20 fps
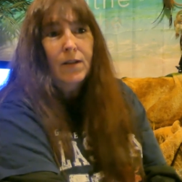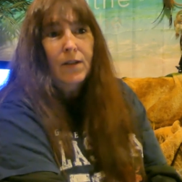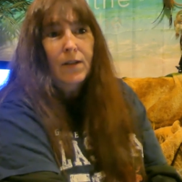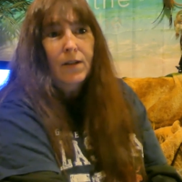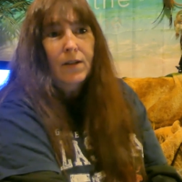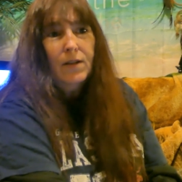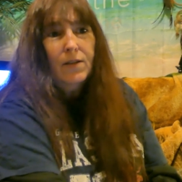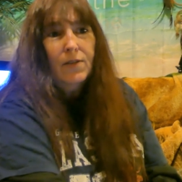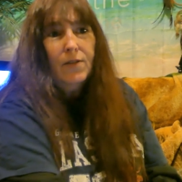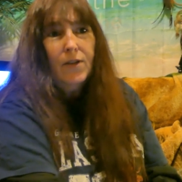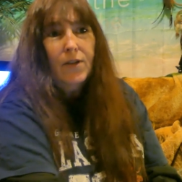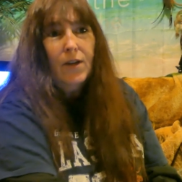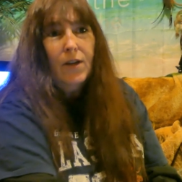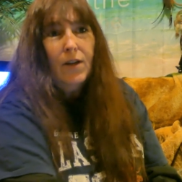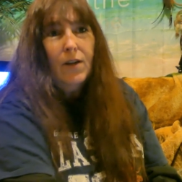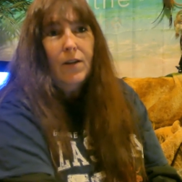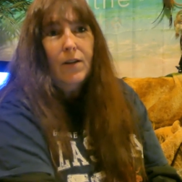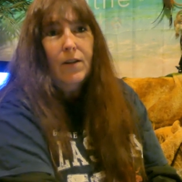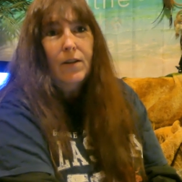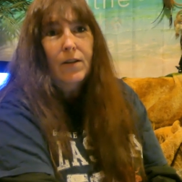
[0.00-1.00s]
live
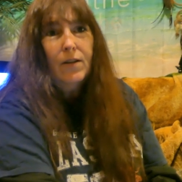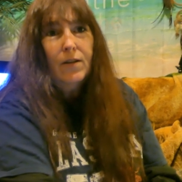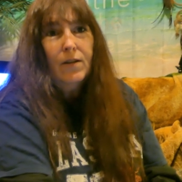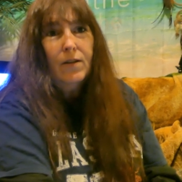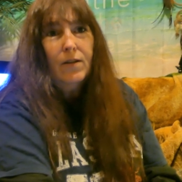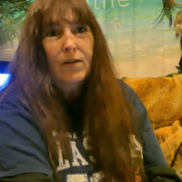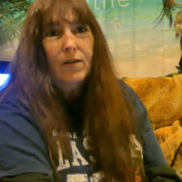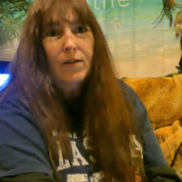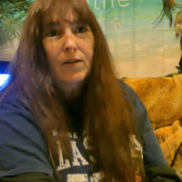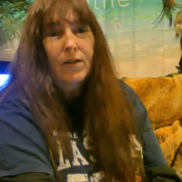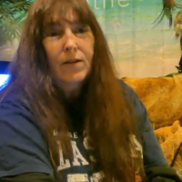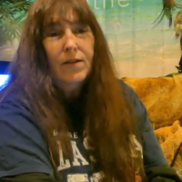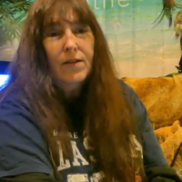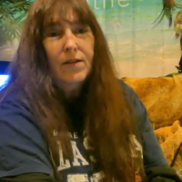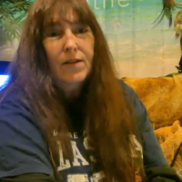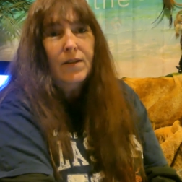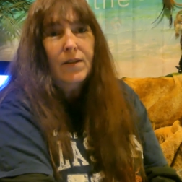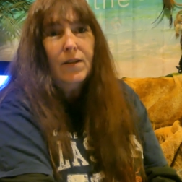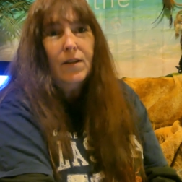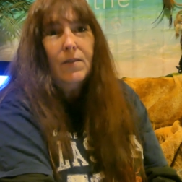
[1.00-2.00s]
there in
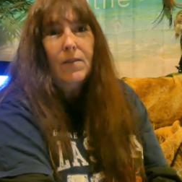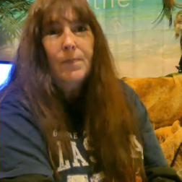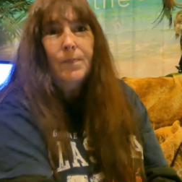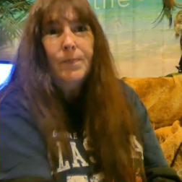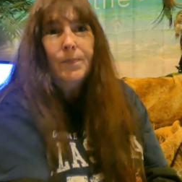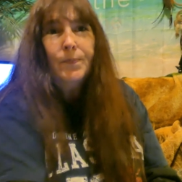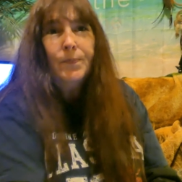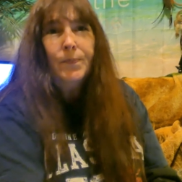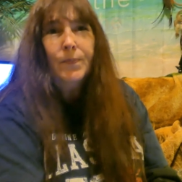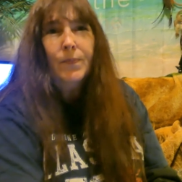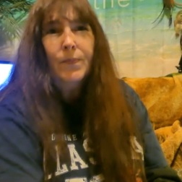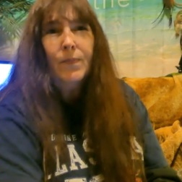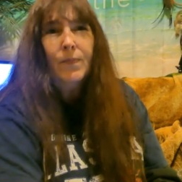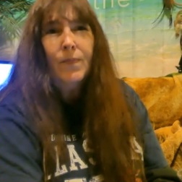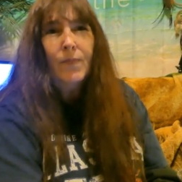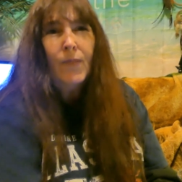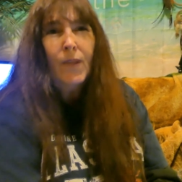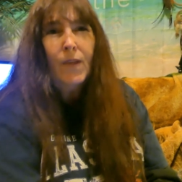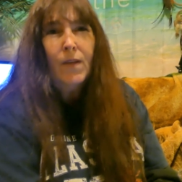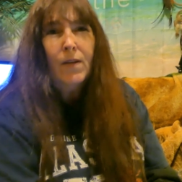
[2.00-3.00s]
Sitka.
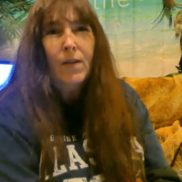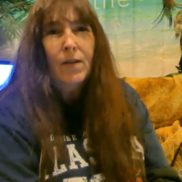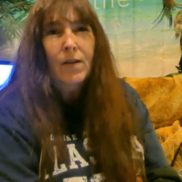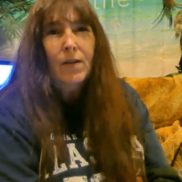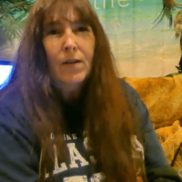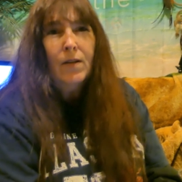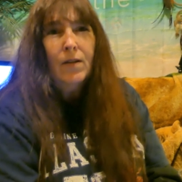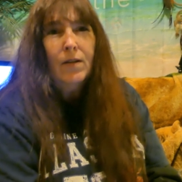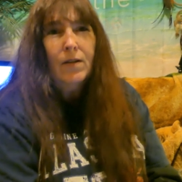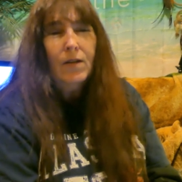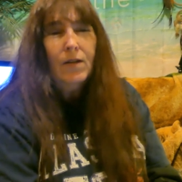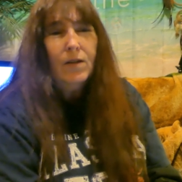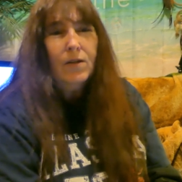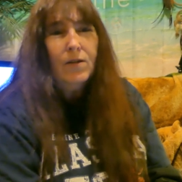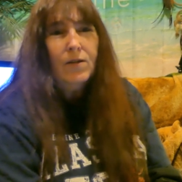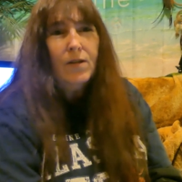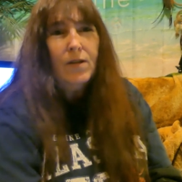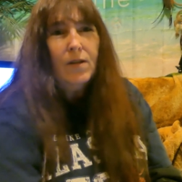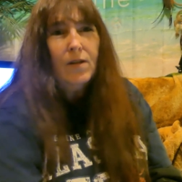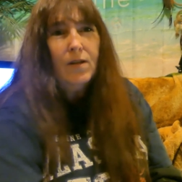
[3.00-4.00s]

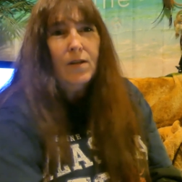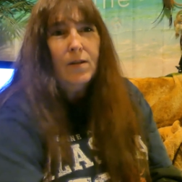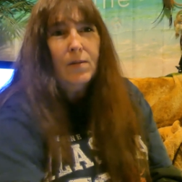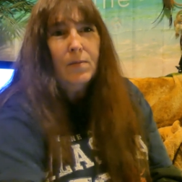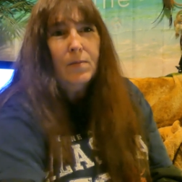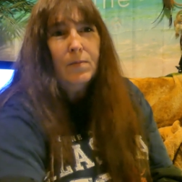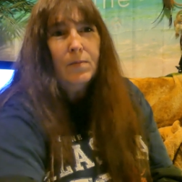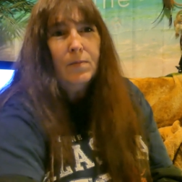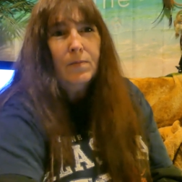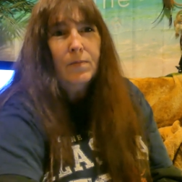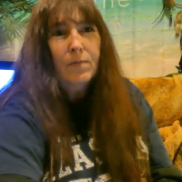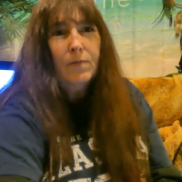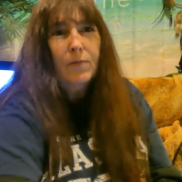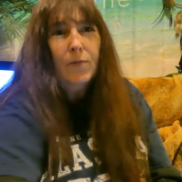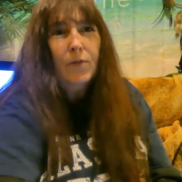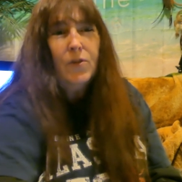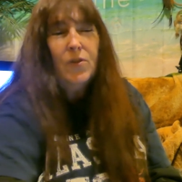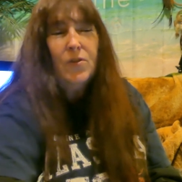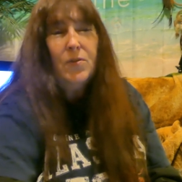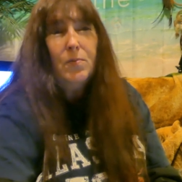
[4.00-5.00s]
There's a, um,
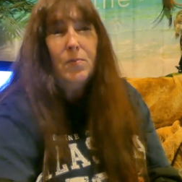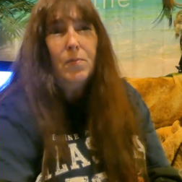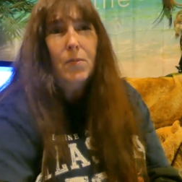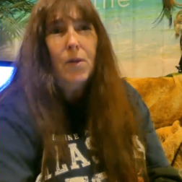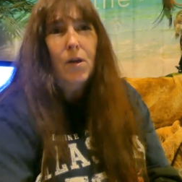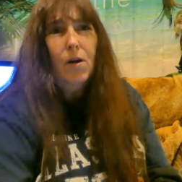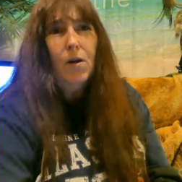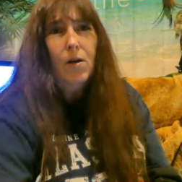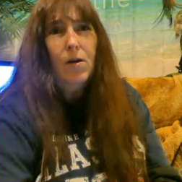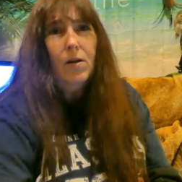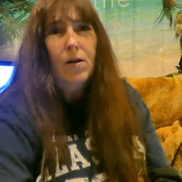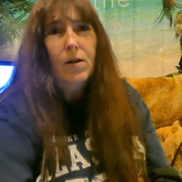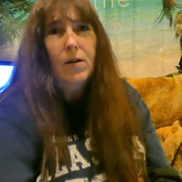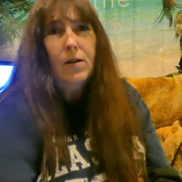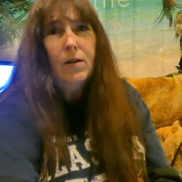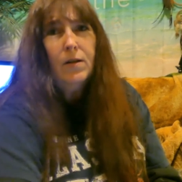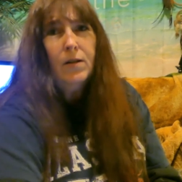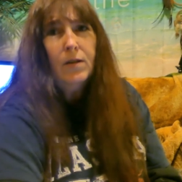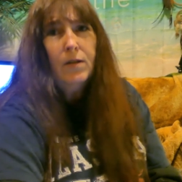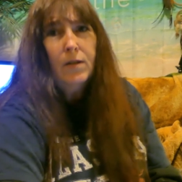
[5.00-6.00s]
a small
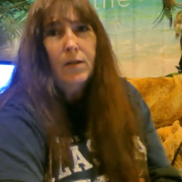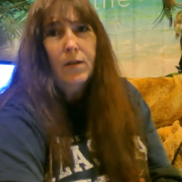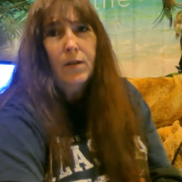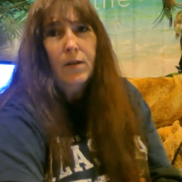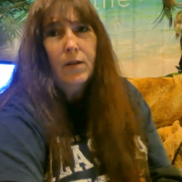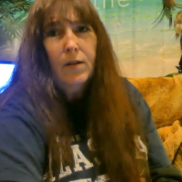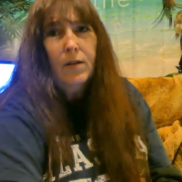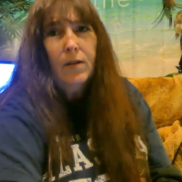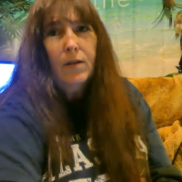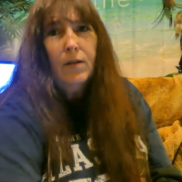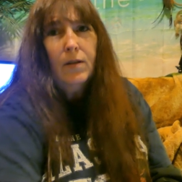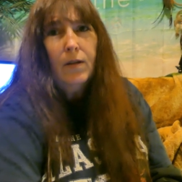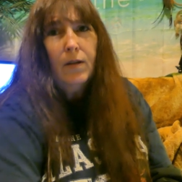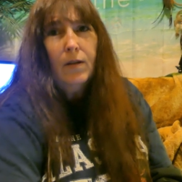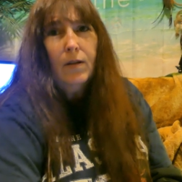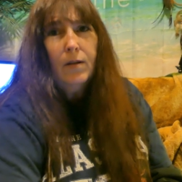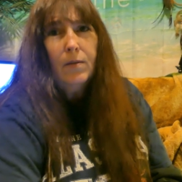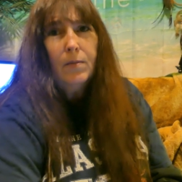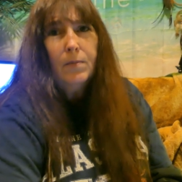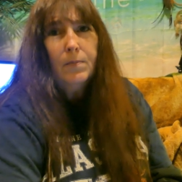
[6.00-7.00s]

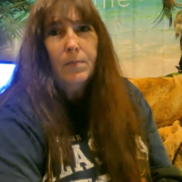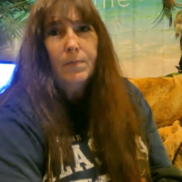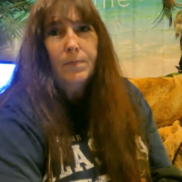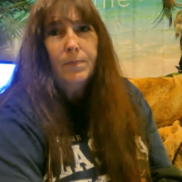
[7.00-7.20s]
um,